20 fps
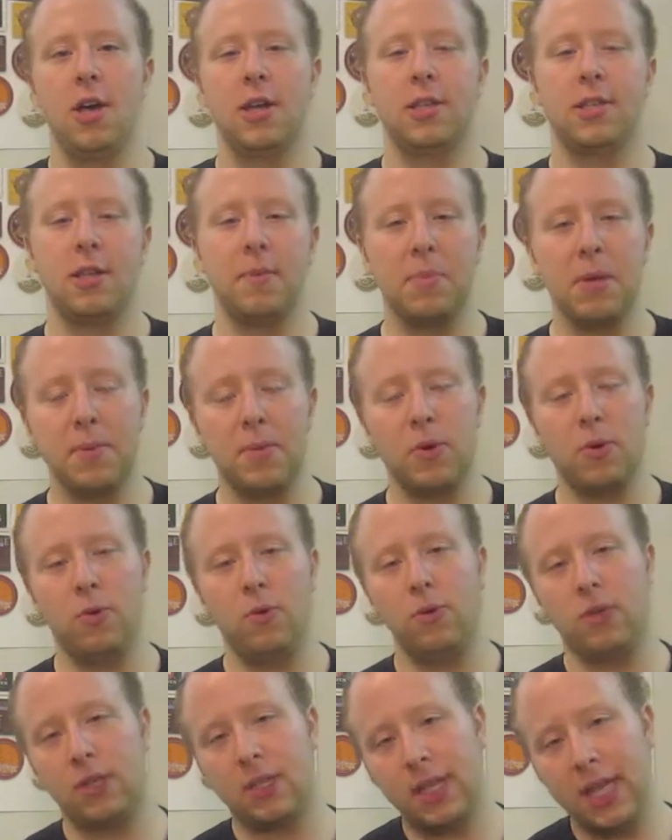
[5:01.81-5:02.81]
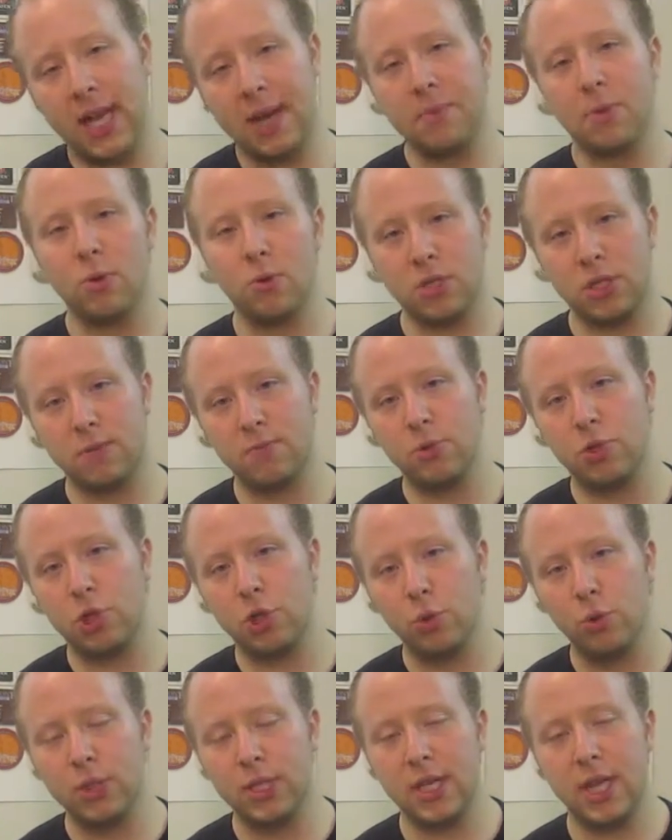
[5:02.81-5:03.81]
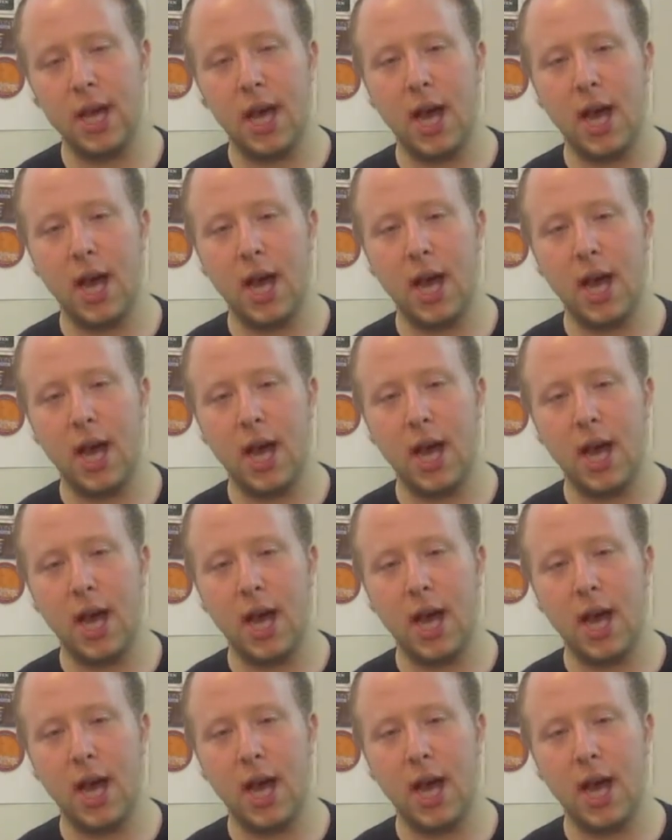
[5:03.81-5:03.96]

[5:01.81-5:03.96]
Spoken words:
some people claimed there was some juicy